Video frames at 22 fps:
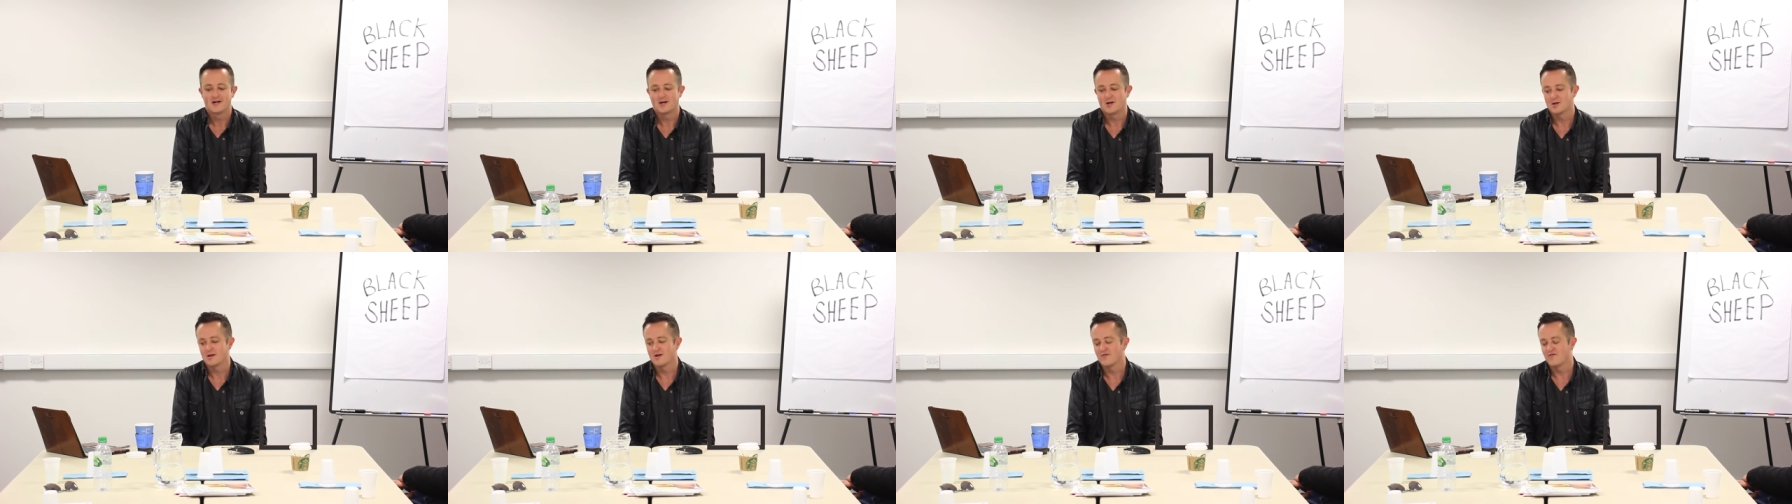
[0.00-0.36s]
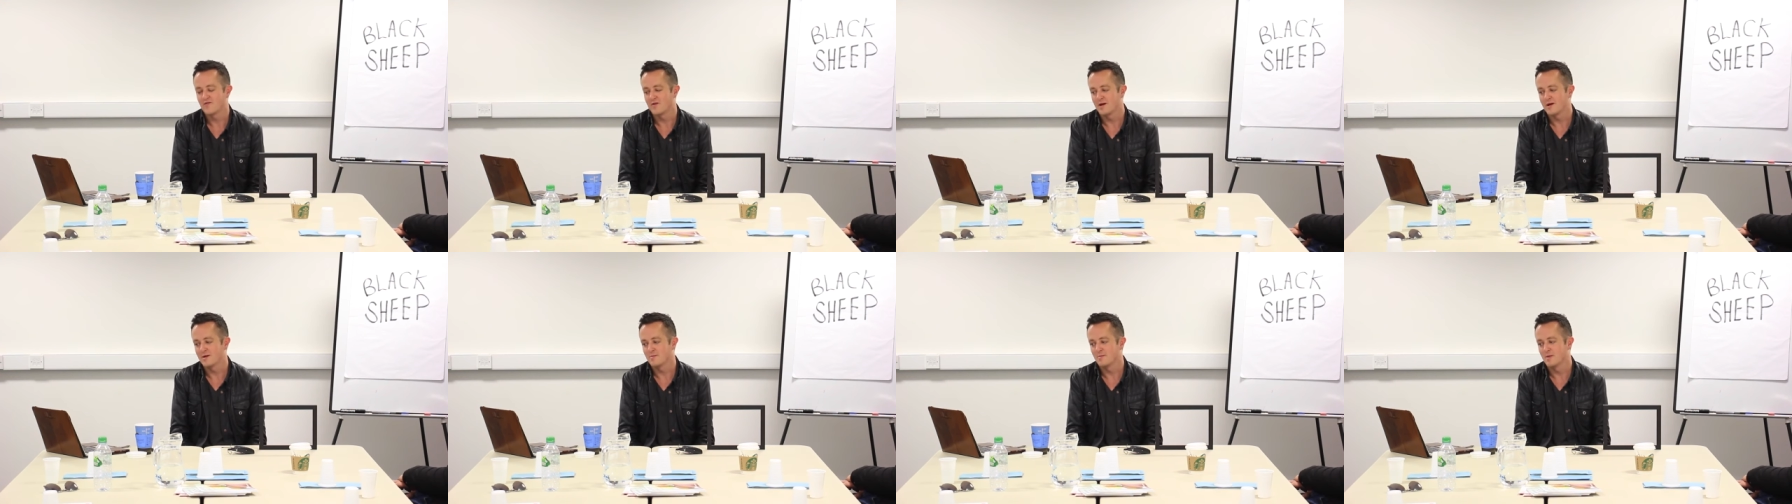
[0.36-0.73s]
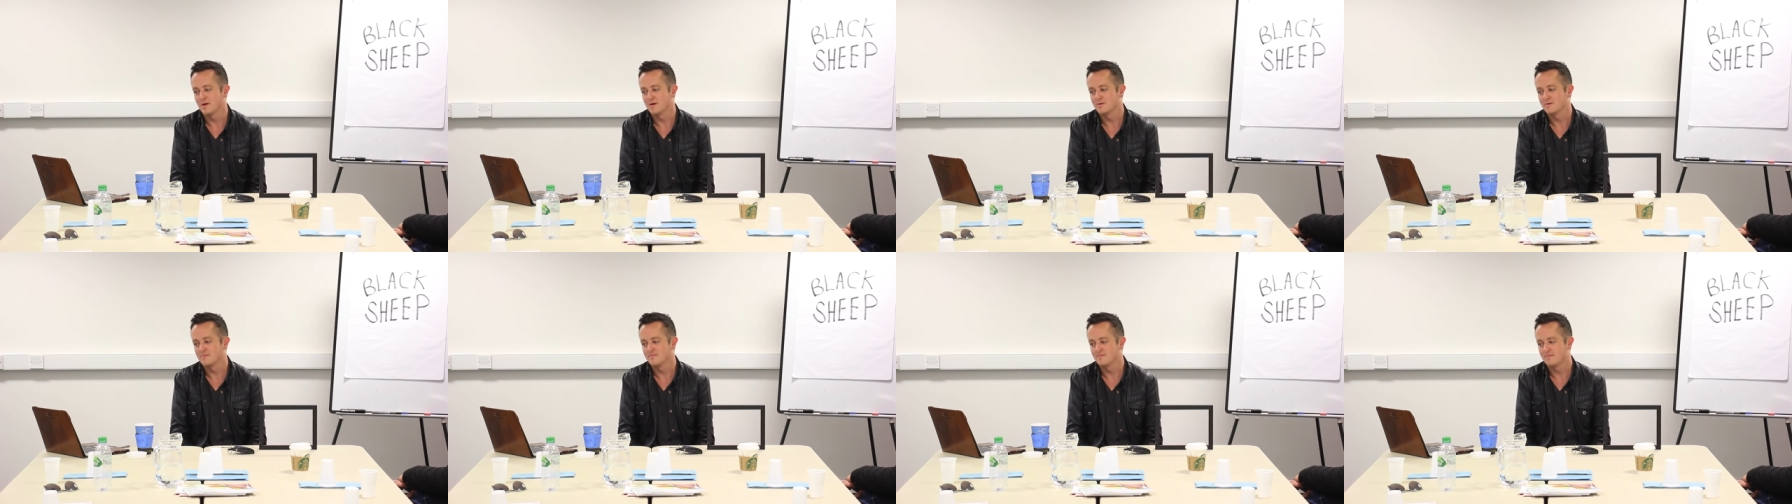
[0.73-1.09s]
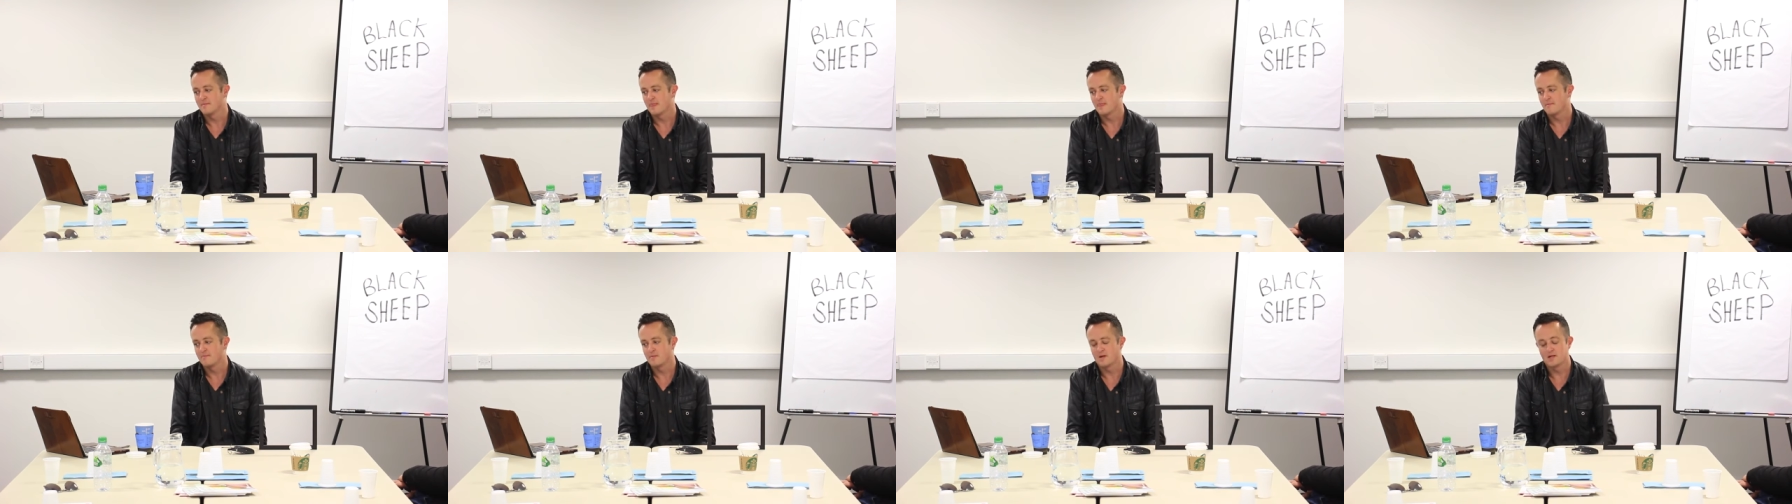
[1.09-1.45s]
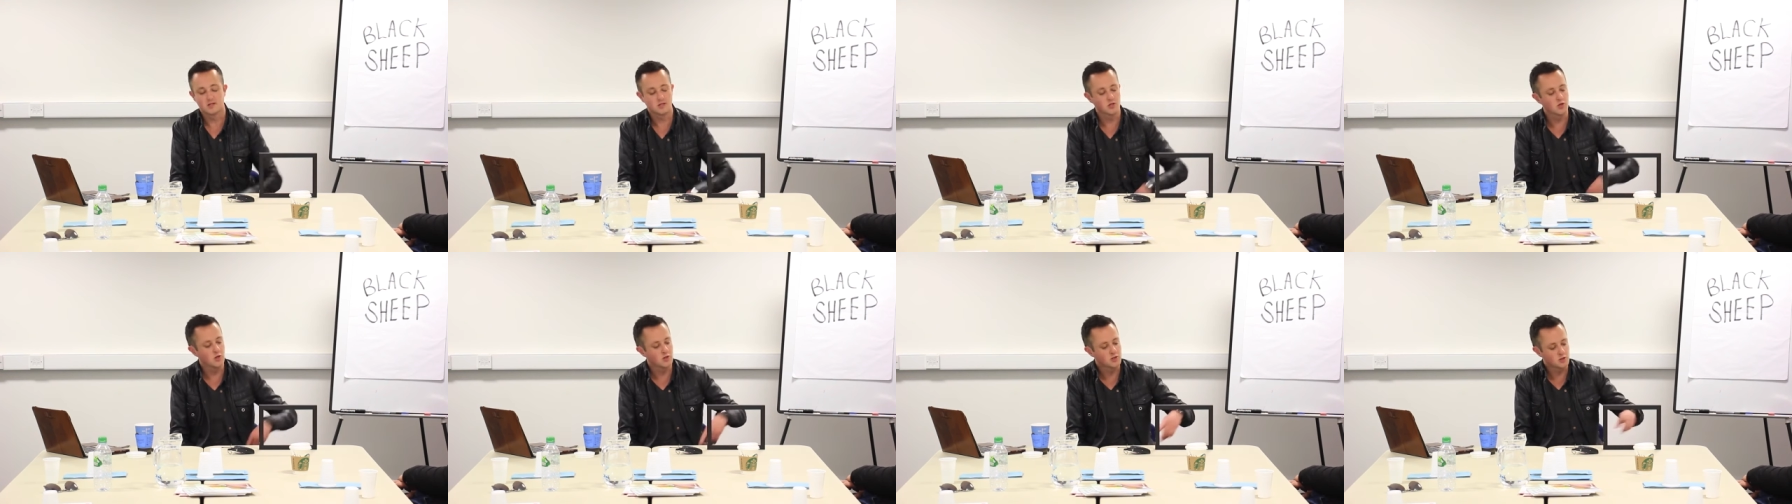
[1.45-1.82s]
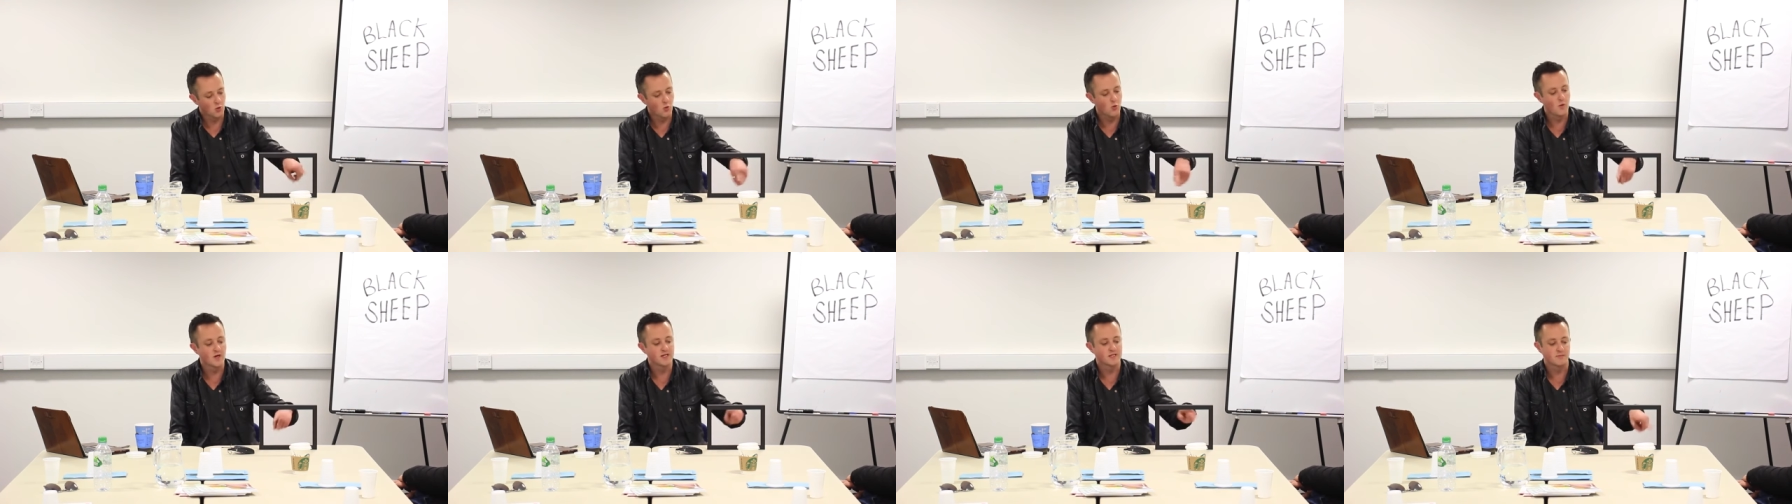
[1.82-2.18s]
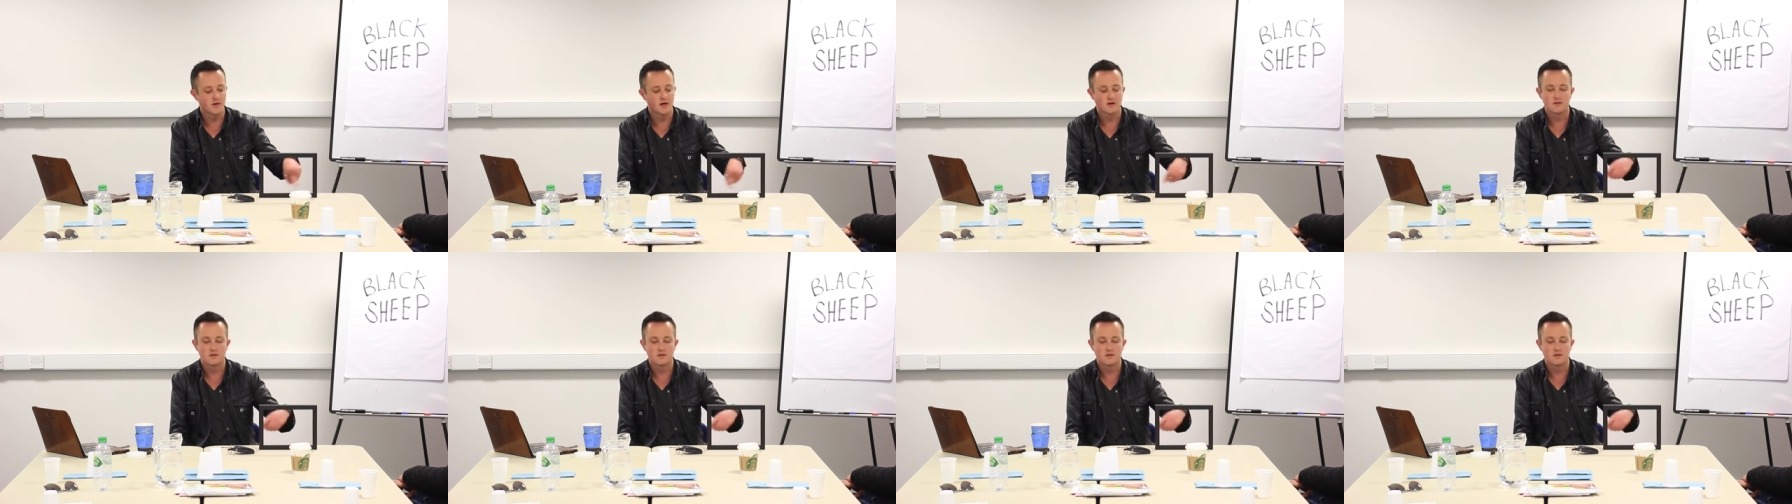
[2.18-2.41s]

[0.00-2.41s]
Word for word: I love the hate mail, but it's it's always